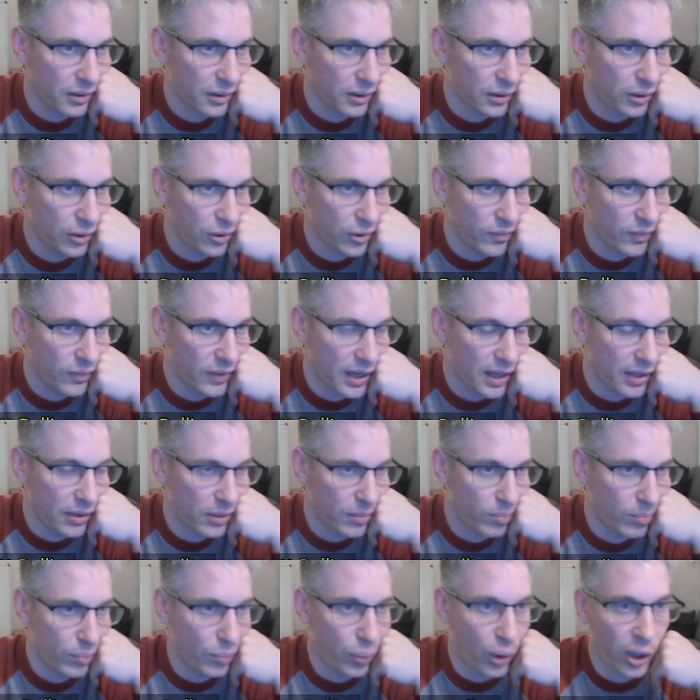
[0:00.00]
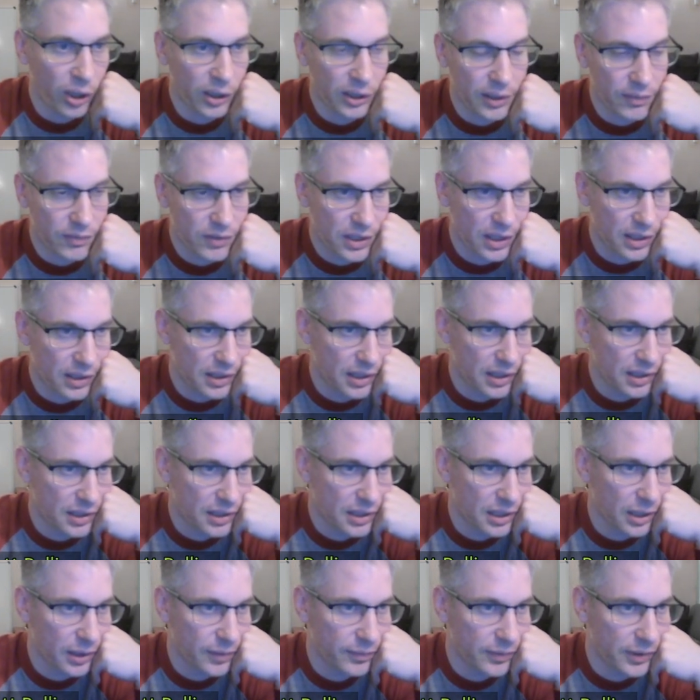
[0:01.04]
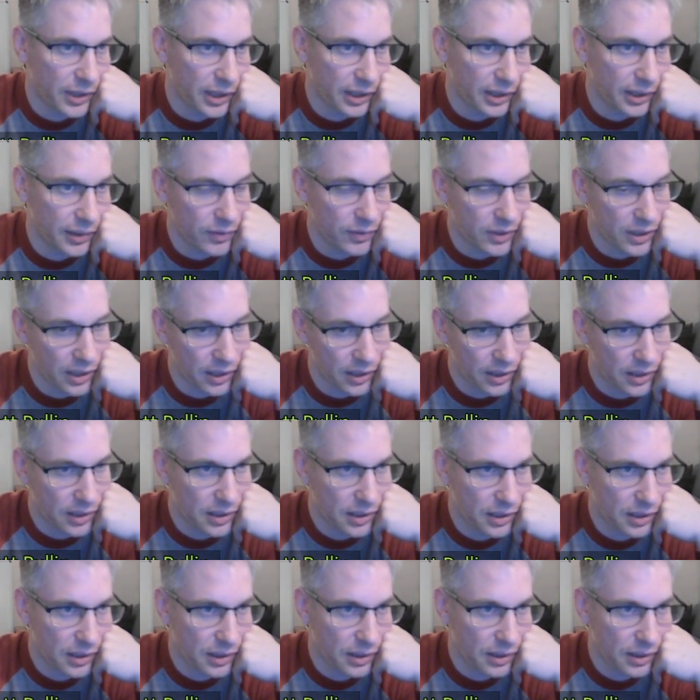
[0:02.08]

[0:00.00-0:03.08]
You've got pawn f6 instead of knight f6.